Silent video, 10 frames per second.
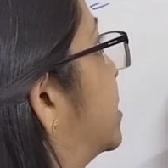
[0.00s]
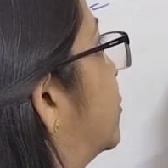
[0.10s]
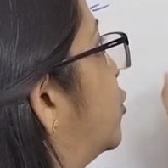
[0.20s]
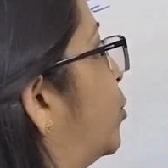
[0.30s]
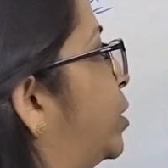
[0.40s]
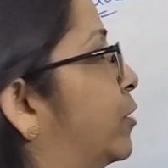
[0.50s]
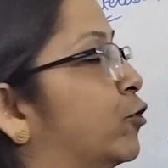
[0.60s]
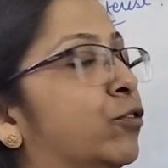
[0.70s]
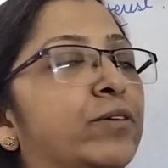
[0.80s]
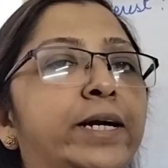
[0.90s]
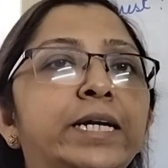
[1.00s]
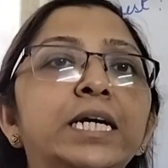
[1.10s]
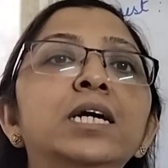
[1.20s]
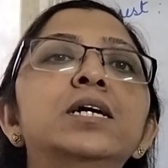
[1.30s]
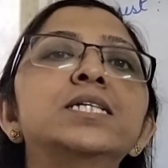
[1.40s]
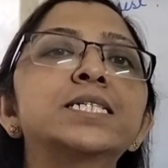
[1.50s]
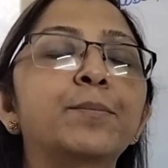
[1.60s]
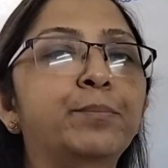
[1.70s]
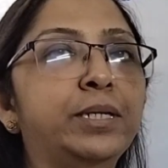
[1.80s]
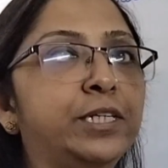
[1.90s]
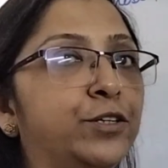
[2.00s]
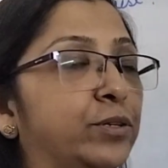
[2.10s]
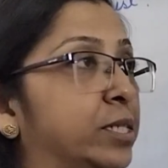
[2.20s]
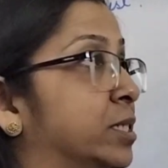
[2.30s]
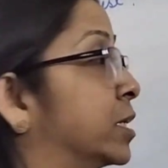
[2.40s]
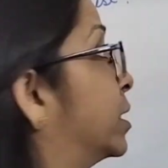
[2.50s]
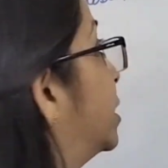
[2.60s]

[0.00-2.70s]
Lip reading: is the formula for finding simple interest.